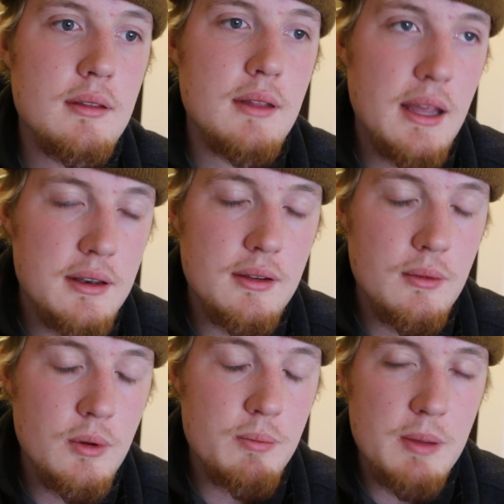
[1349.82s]
it
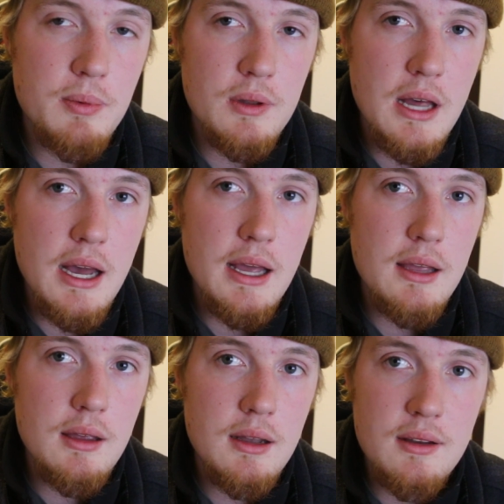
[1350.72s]
when people
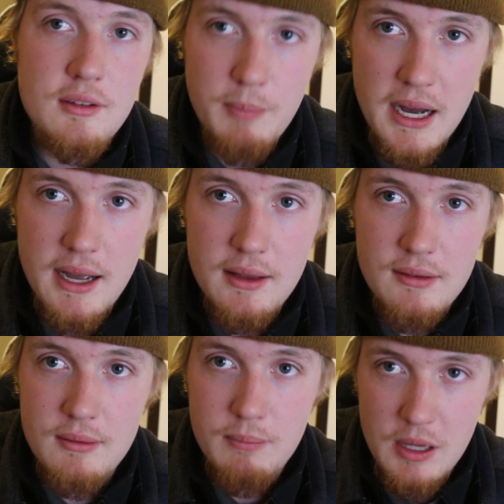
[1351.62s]
lie, and
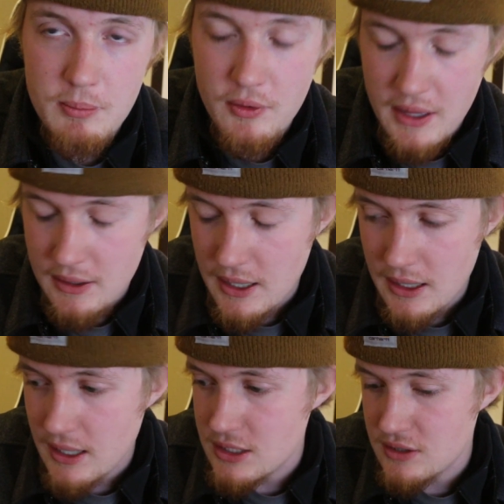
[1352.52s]
despise people that lie.
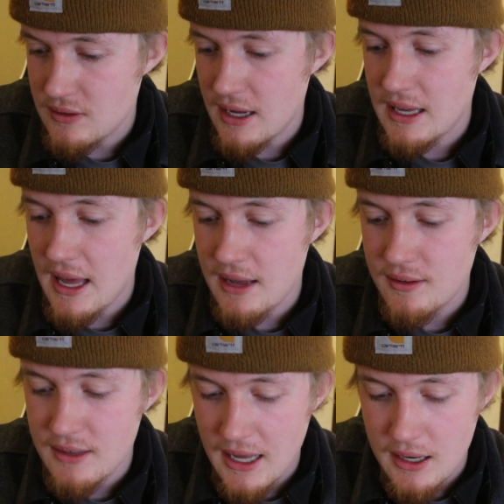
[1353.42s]
I can't
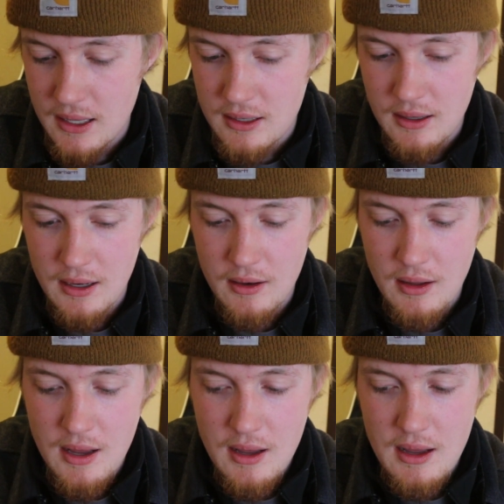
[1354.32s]
stand it. And
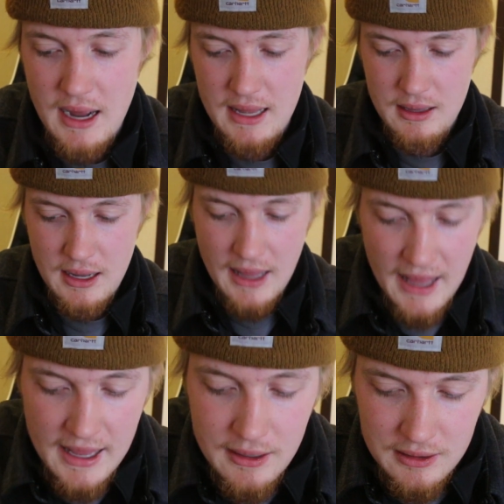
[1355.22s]
I
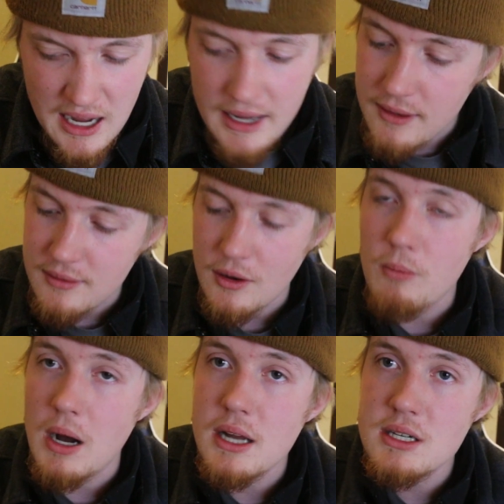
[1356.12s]
hate lying so
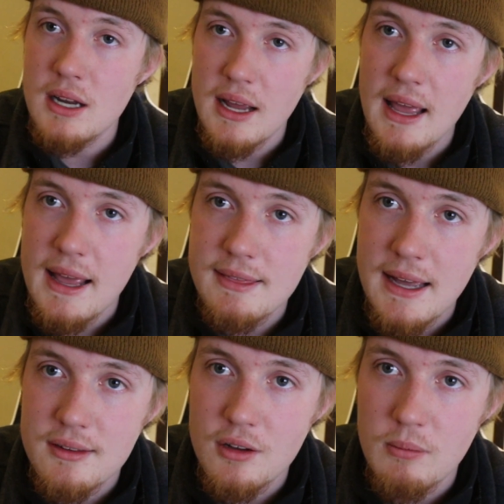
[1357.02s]
much, and I hate
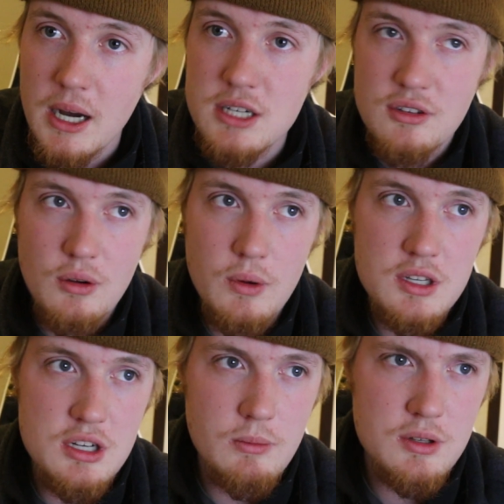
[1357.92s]
that so much. So when
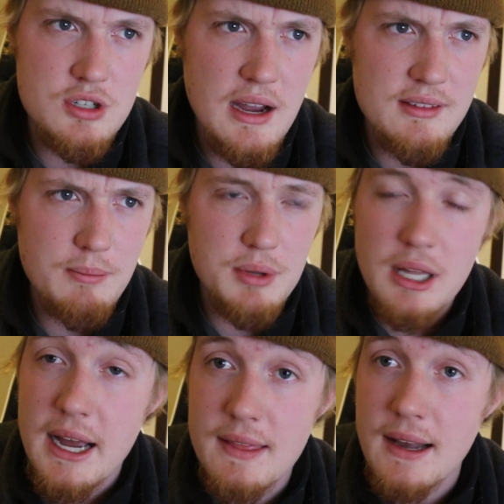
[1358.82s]
someone tries
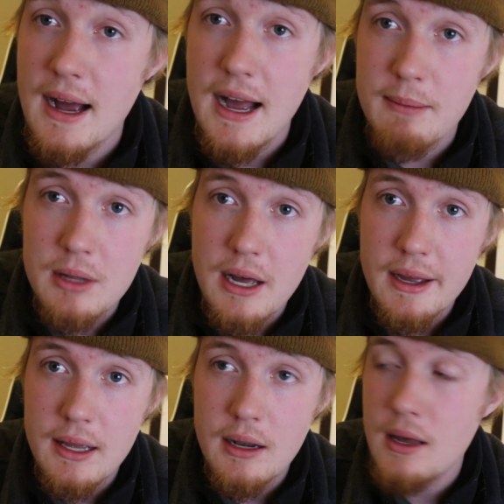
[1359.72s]
implying that I'm
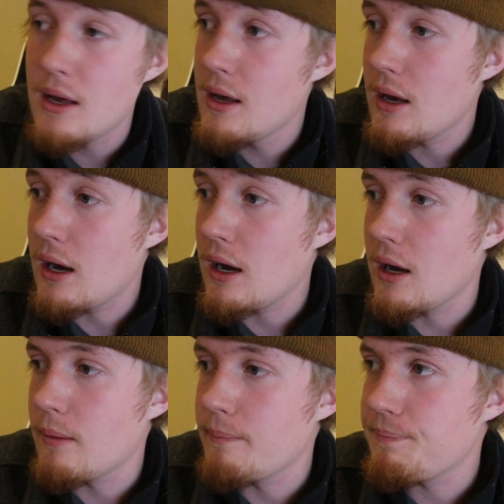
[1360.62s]
lying,
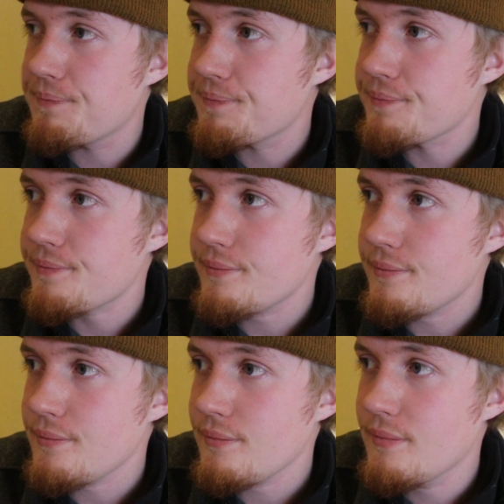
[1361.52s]

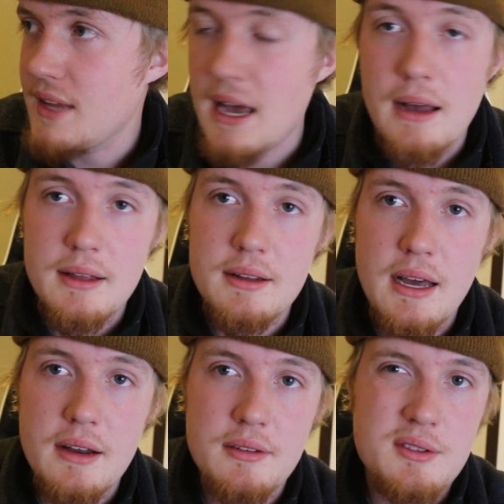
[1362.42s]
yeah, it
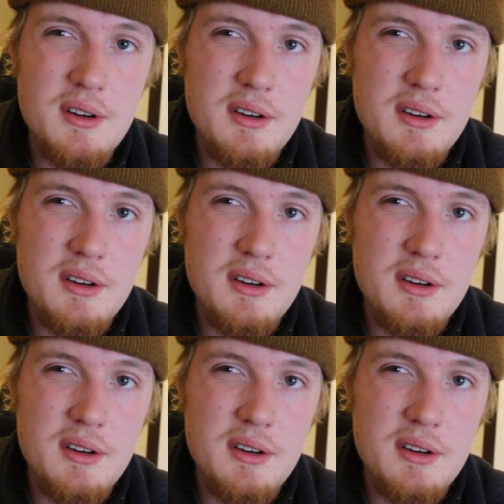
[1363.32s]
kind of